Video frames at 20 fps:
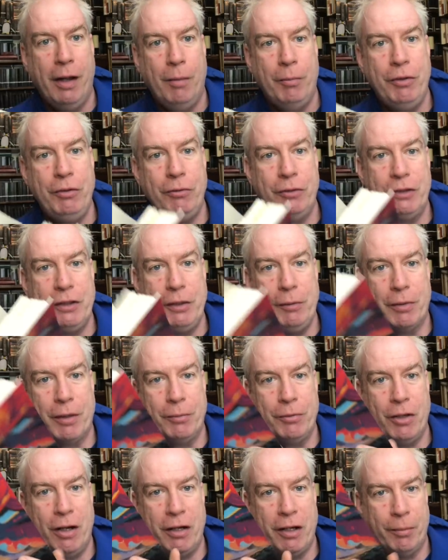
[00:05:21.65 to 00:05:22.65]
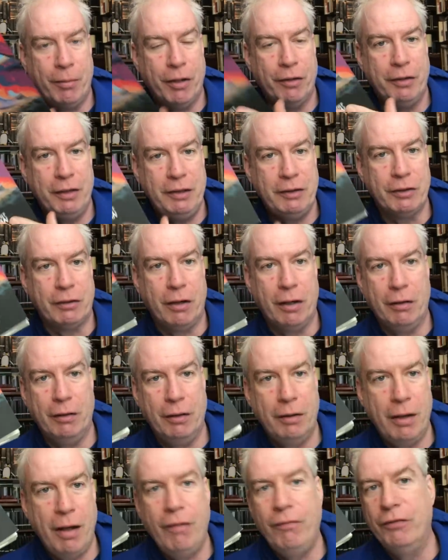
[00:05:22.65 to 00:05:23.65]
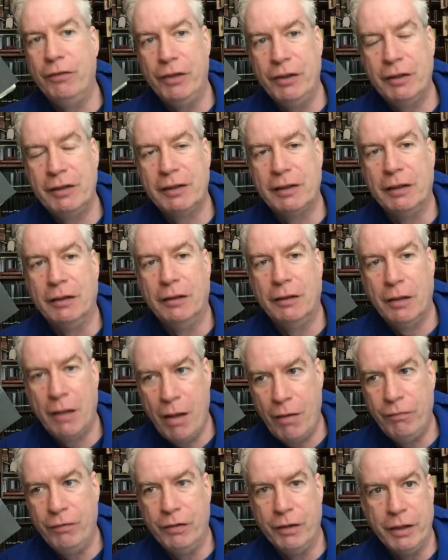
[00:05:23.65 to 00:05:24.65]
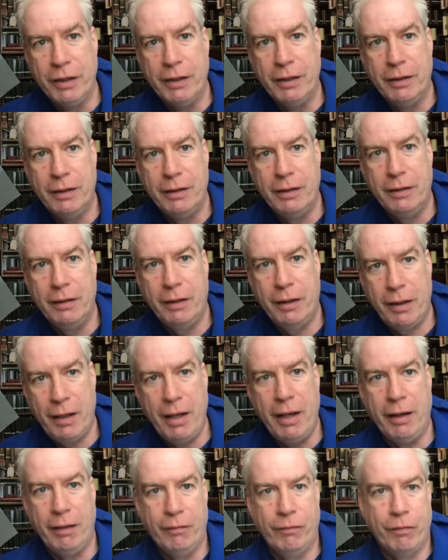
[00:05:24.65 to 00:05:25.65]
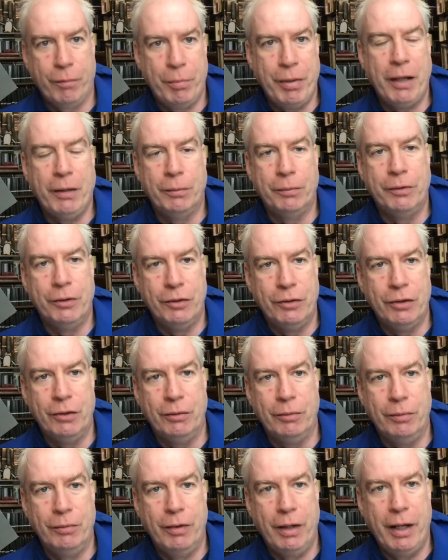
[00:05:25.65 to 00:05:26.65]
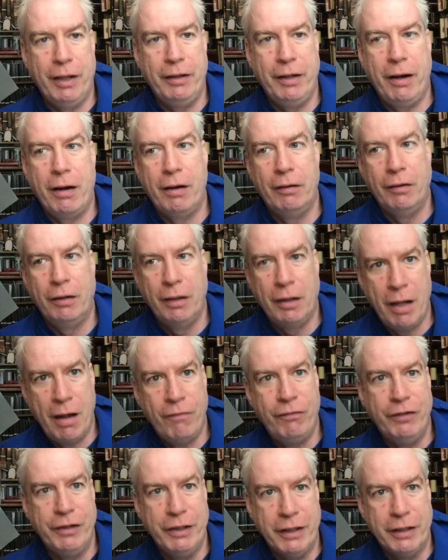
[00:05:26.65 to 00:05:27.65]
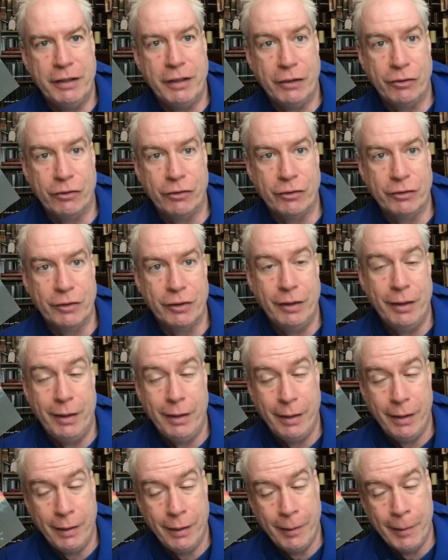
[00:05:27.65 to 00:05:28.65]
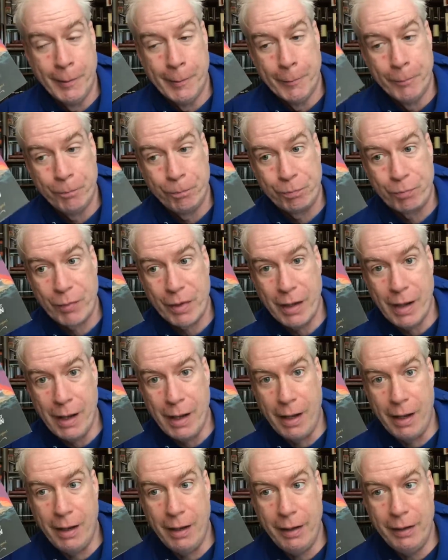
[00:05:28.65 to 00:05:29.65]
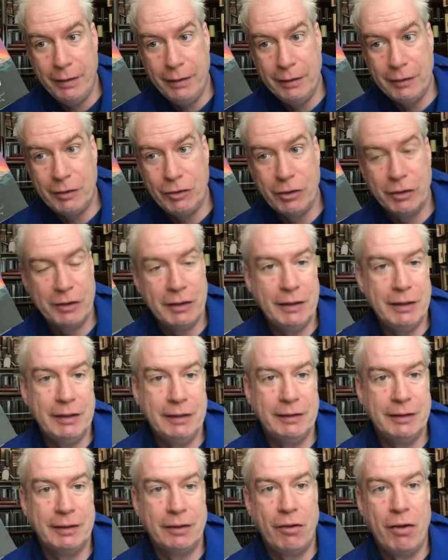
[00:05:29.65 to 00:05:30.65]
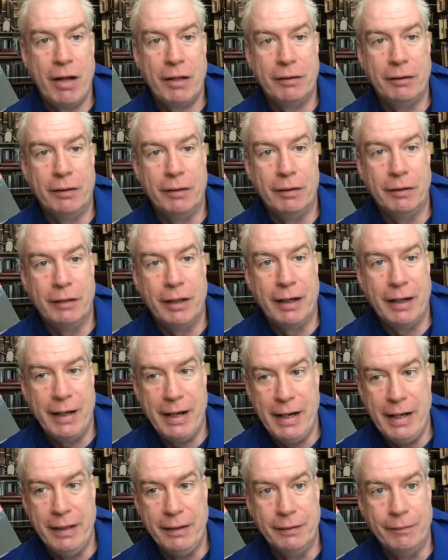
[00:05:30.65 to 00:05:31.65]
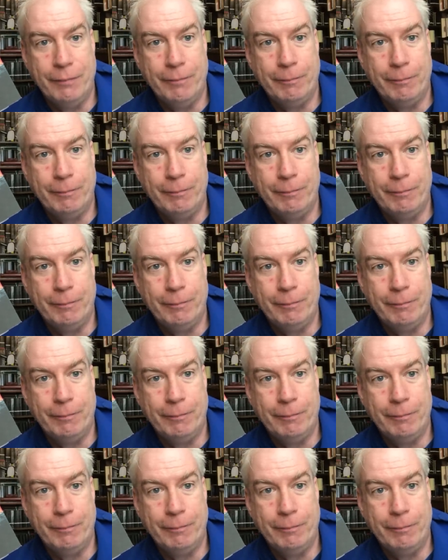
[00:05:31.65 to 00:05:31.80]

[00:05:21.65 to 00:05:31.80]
But you can see what I'm talking about. These are a lovely, this is a lovely thing for Penguin to do. And they are lovely additions. Uh, it's just that this is an author that I hate